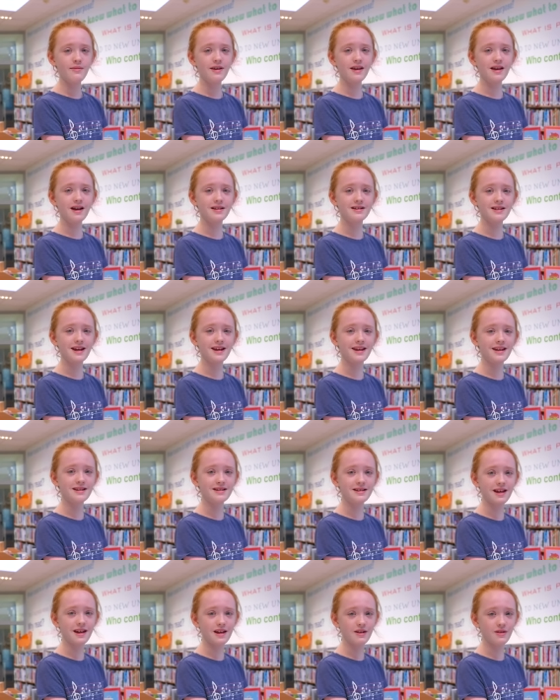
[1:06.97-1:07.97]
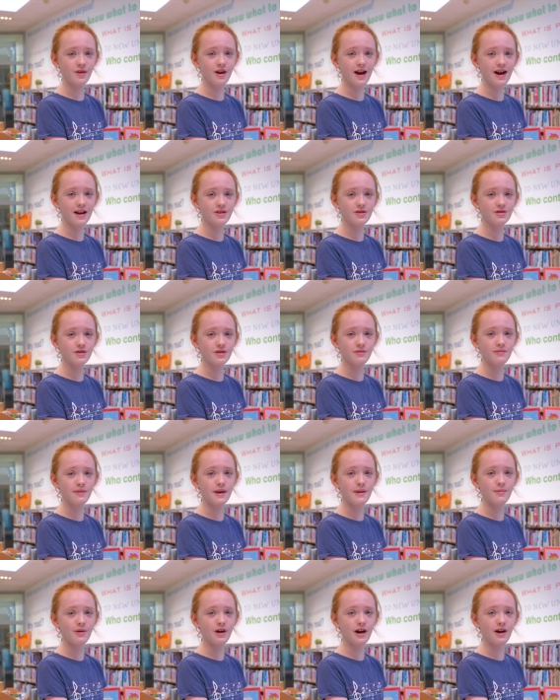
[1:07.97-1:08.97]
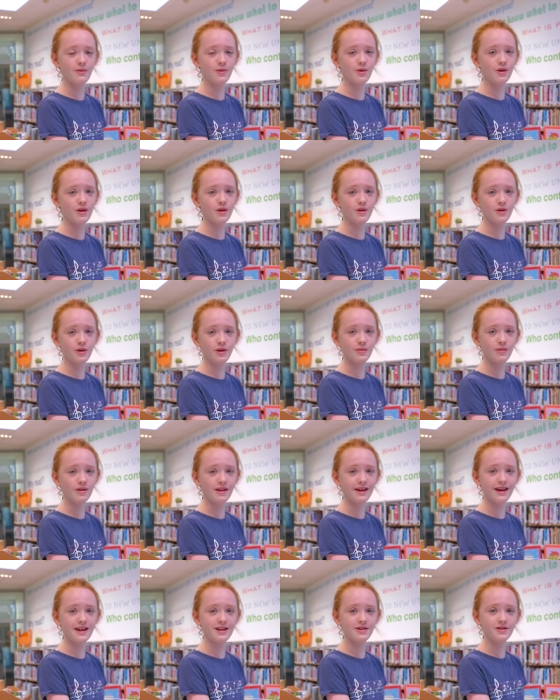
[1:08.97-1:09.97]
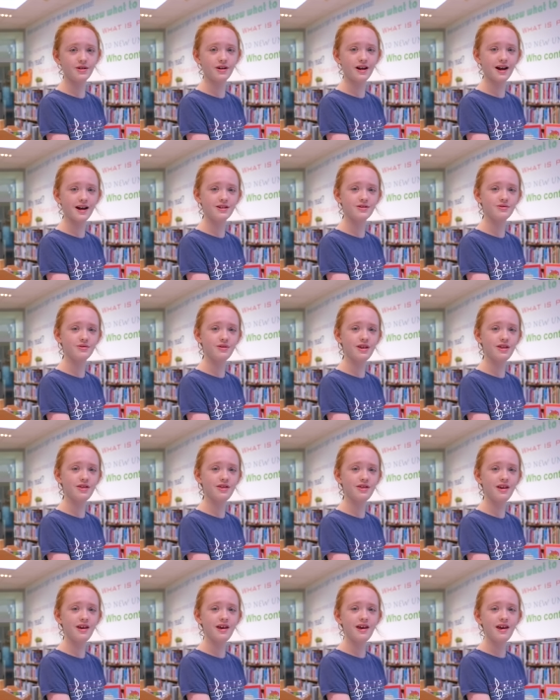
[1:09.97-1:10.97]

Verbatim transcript: because I get to interact with people I wouldn't normally interact with,